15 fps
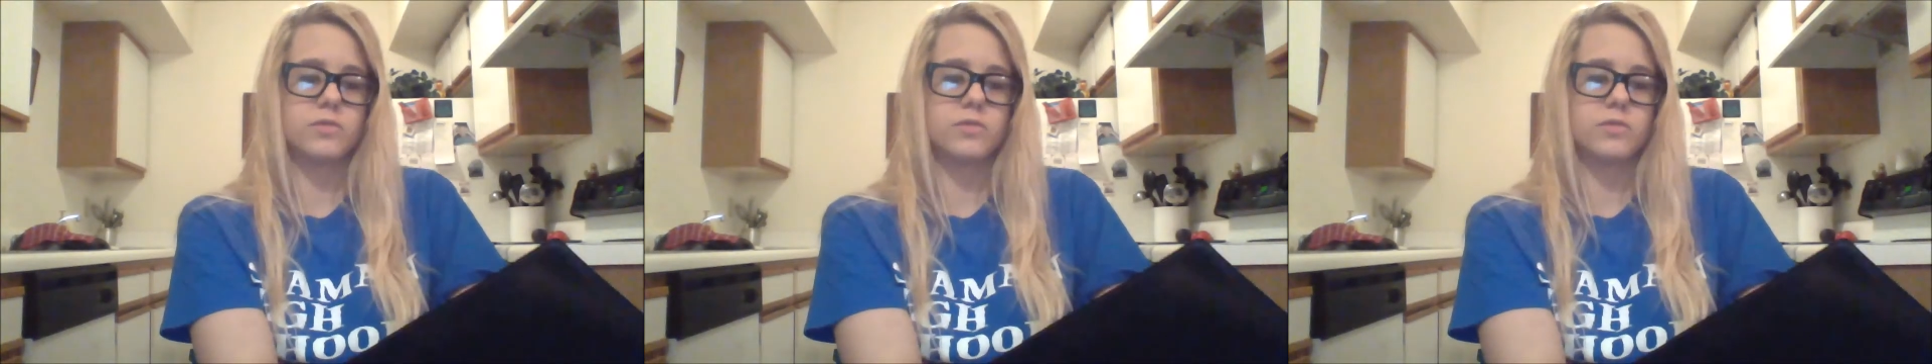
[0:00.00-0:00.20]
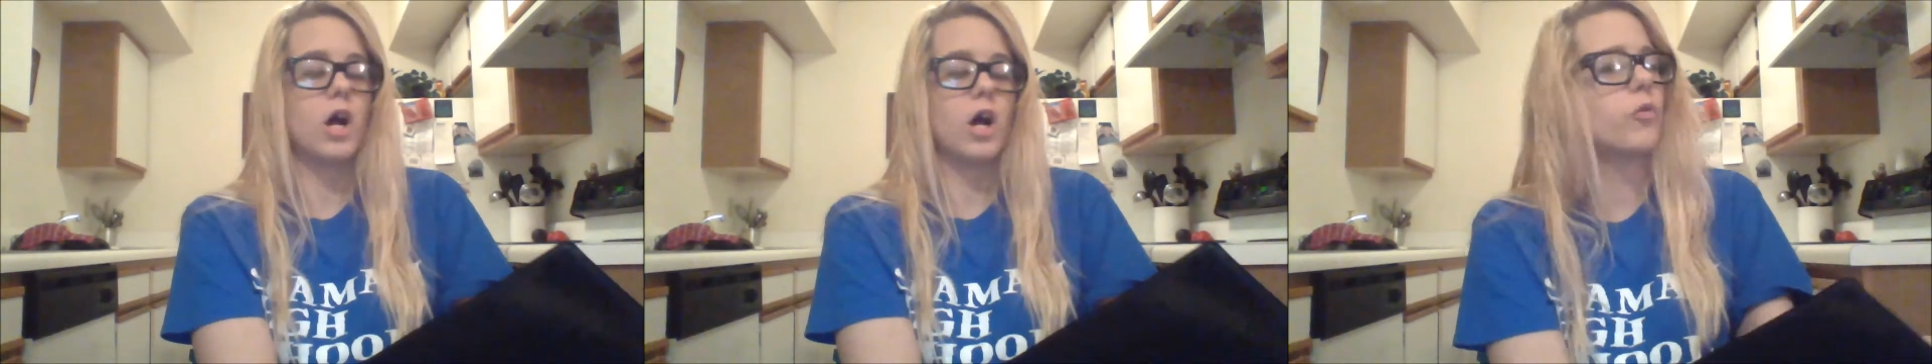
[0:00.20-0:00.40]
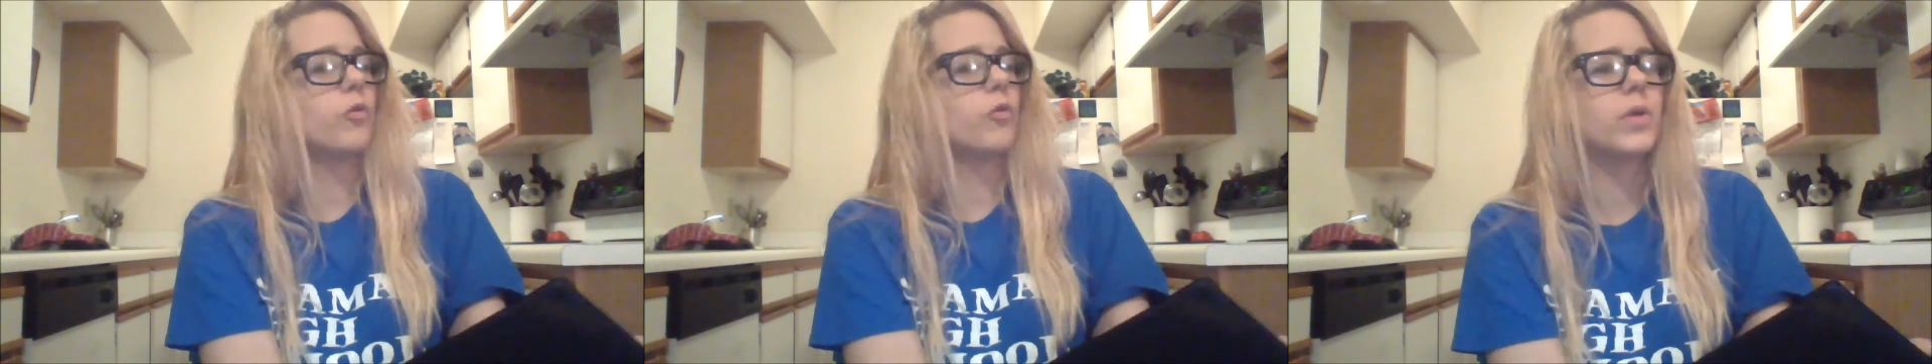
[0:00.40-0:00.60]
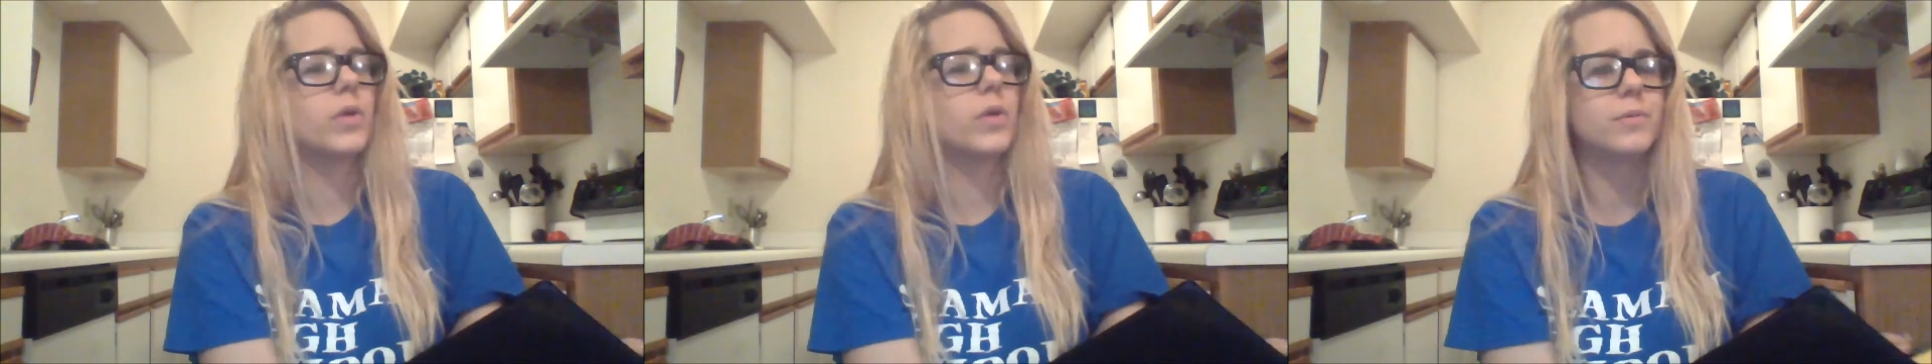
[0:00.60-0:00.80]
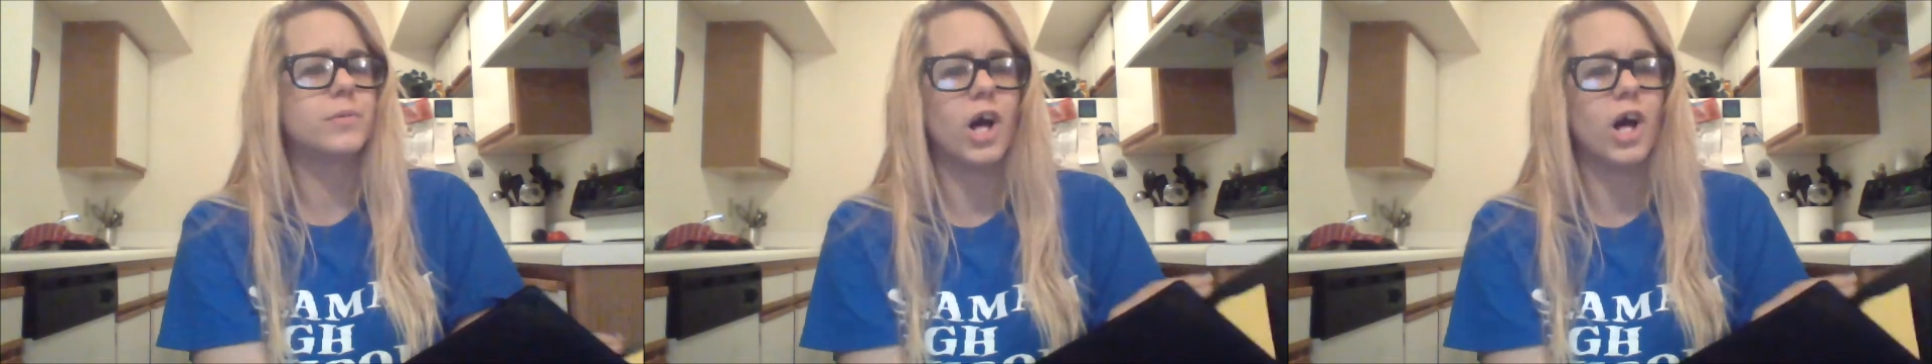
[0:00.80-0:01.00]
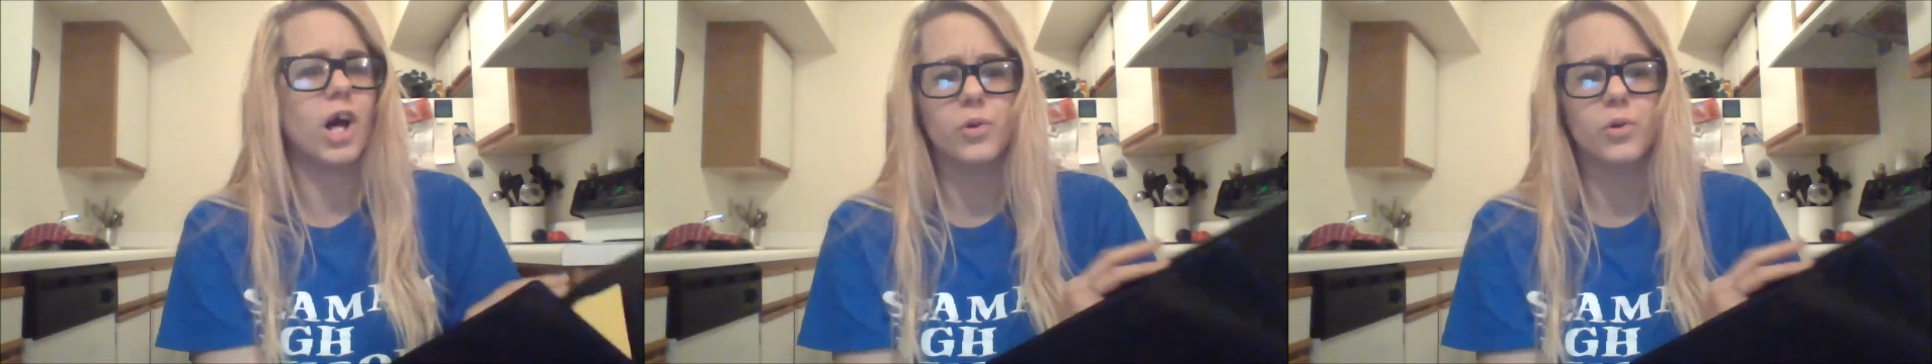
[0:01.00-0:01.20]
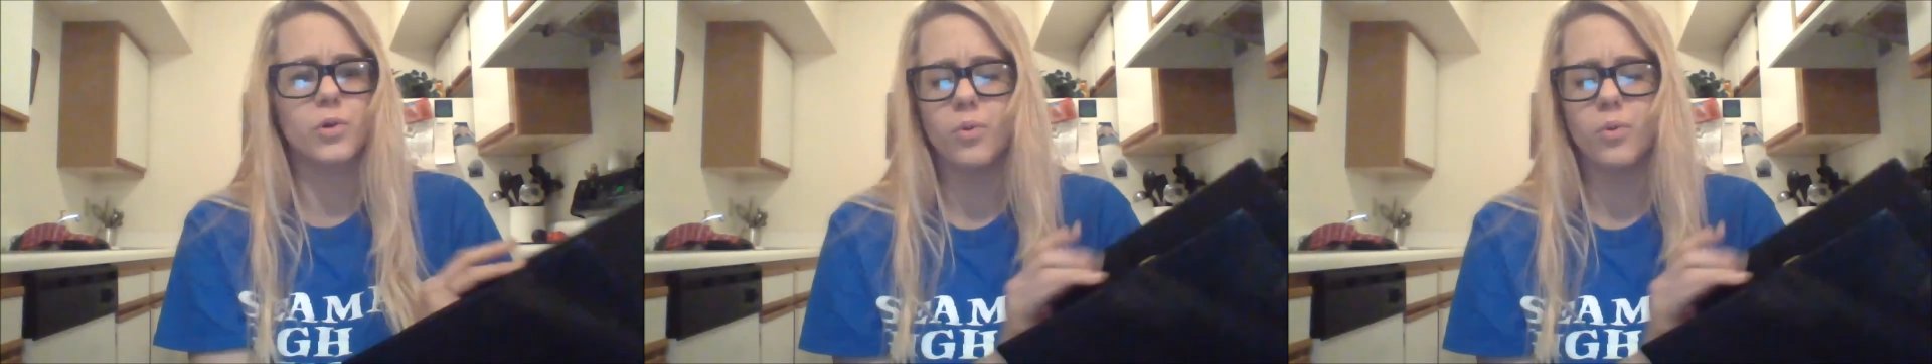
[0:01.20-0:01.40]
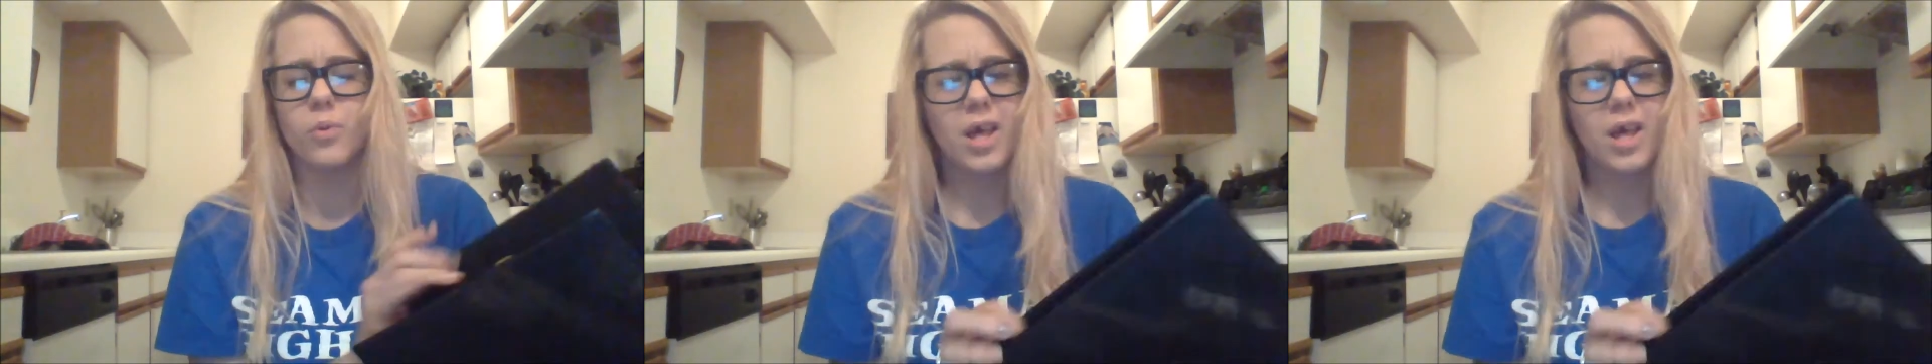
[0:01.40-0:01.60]
Ralph will be able to help you,
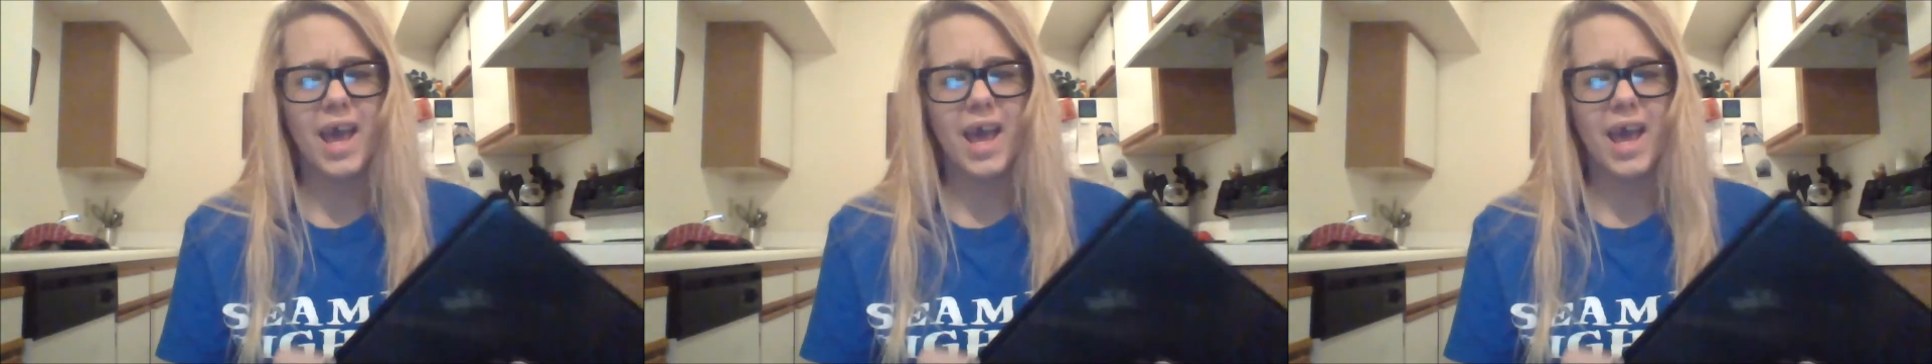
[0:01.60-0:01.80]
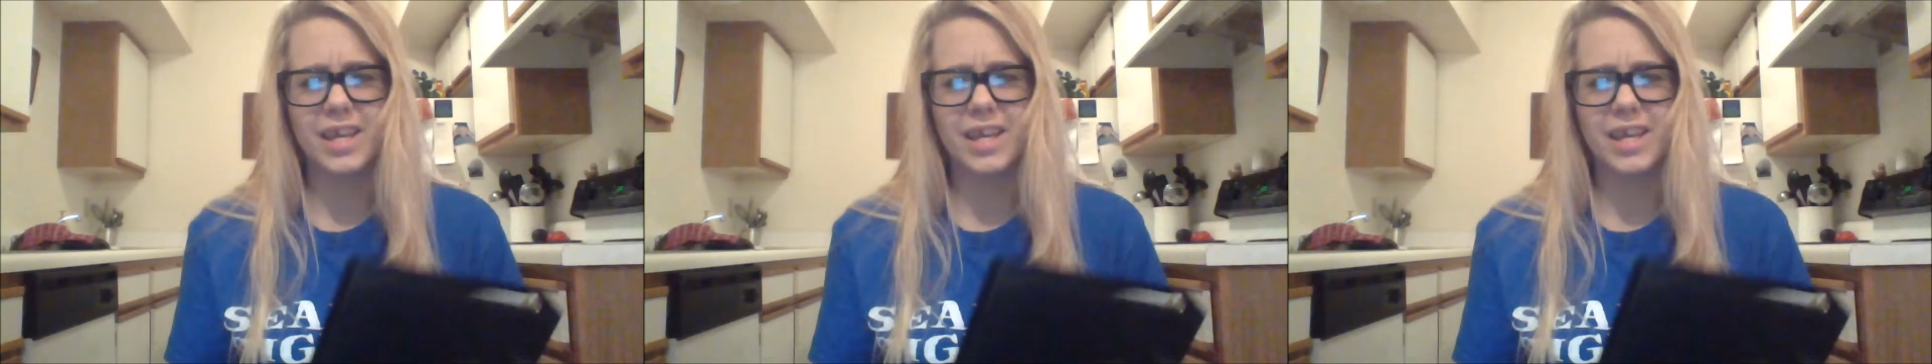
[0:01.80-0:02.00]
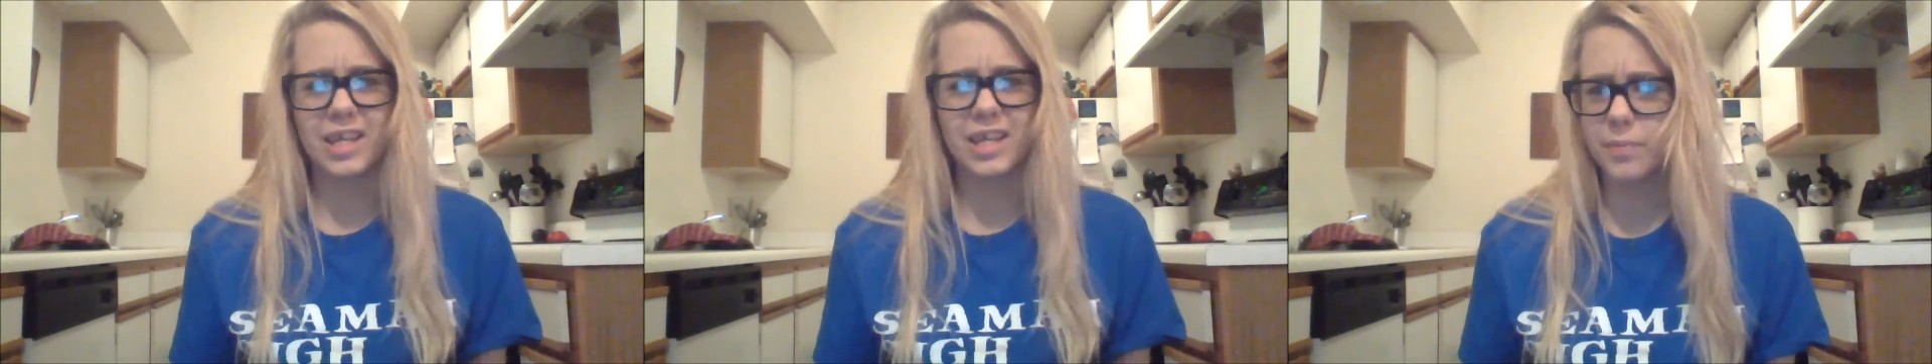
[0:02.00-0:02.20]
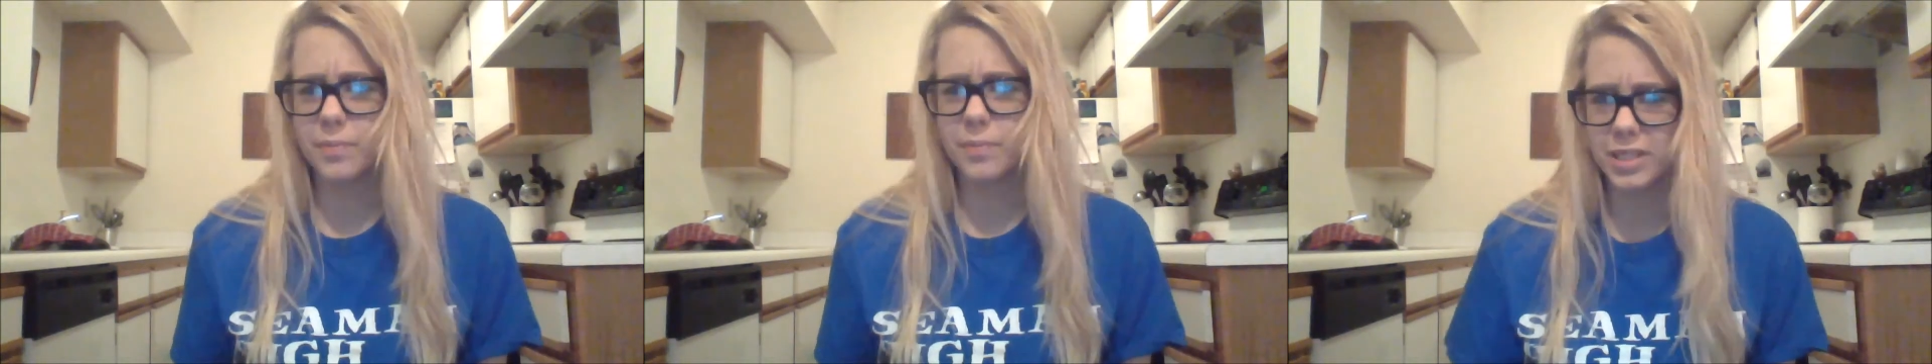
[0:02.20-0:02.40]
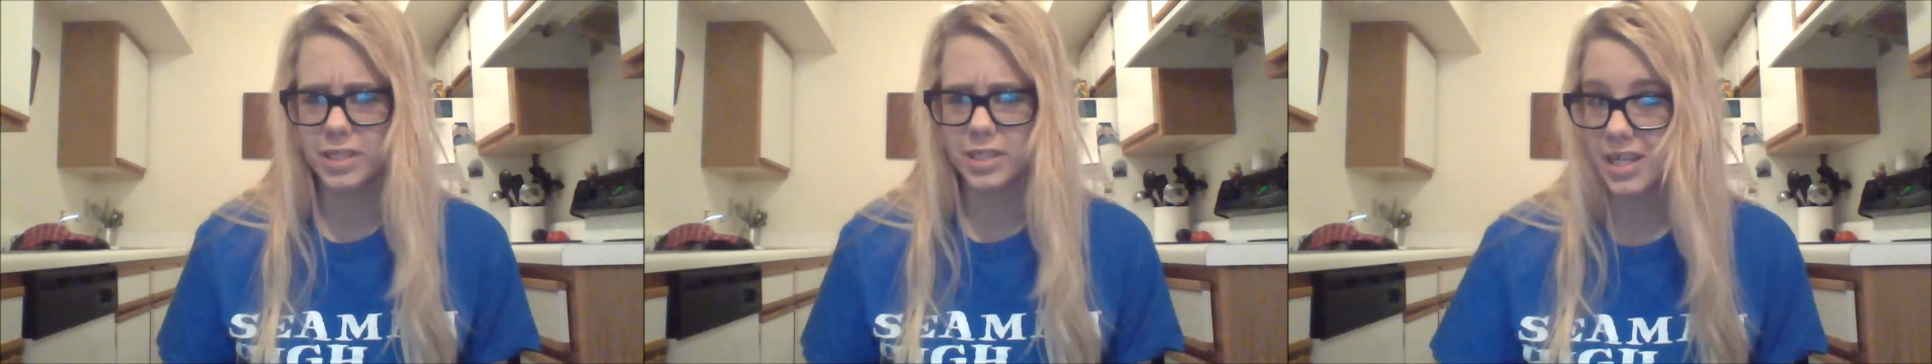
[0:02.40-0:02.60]
and any experienced